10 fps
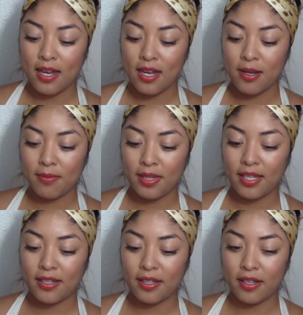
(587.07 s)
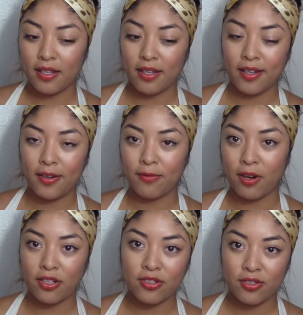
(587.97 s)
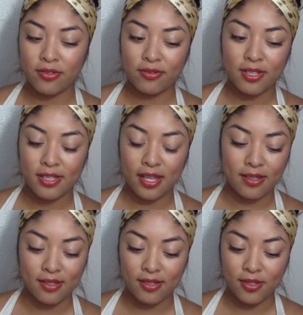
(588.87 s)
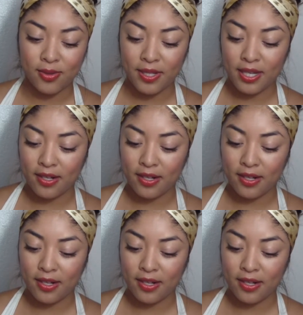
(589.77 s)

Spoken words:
like a fresh scent to it.